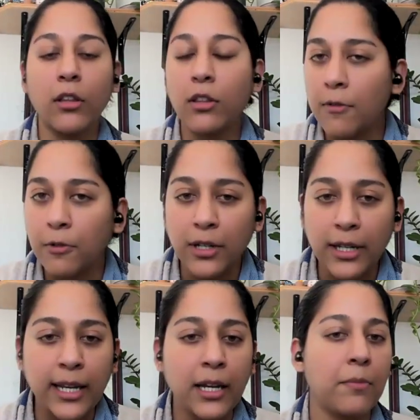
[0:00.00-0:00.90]
unlawful
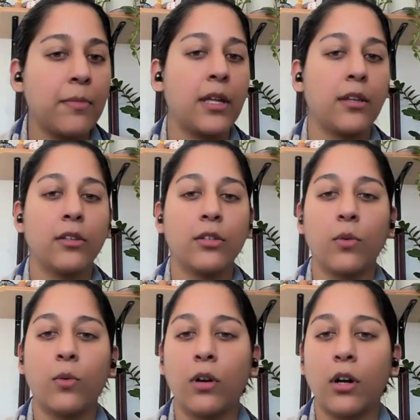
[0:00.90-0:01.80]
encampment
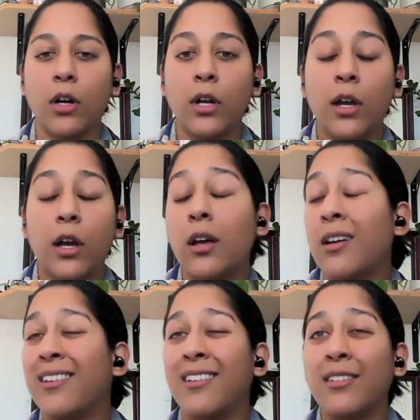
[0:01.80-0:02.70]
or
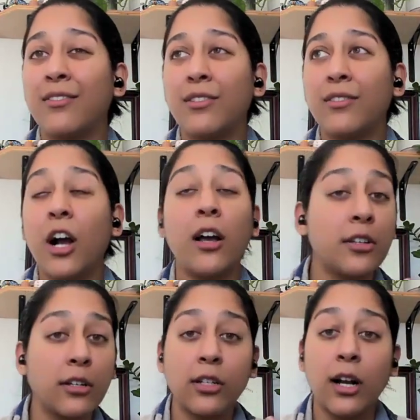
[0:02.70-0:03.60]

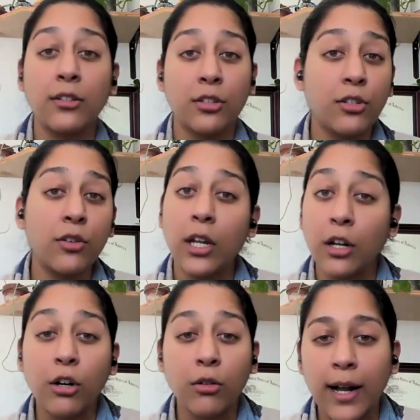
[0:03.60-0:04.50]
conduct
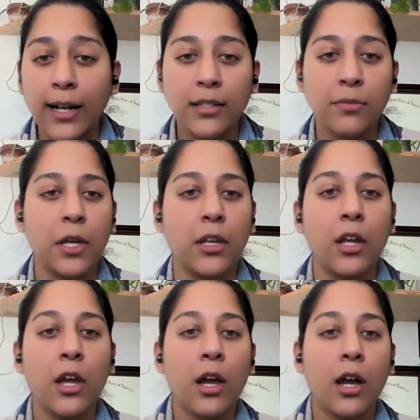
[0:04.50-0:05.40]
constituting harassment.
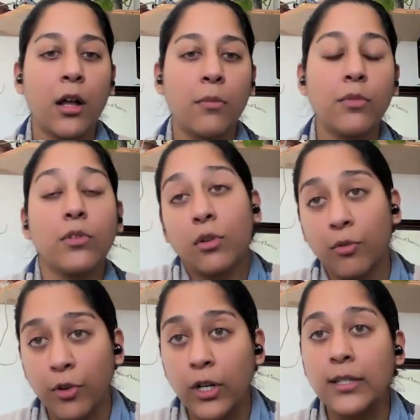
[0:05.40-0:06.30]

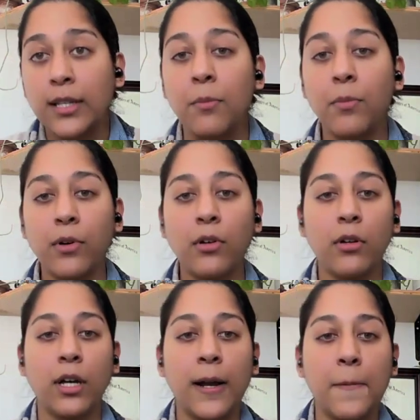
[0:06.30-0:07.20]
So, for
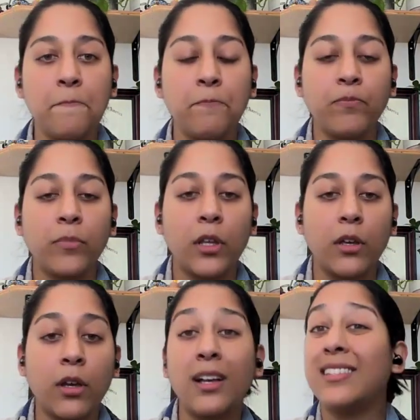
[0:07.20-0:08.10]
example,
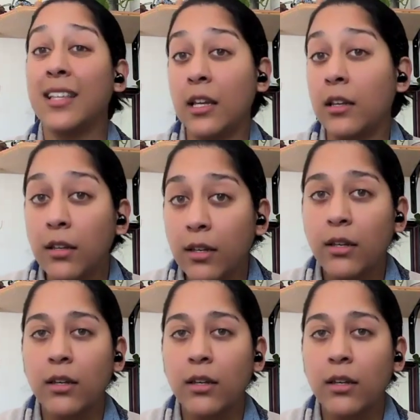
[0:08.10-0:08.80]
a sit-in,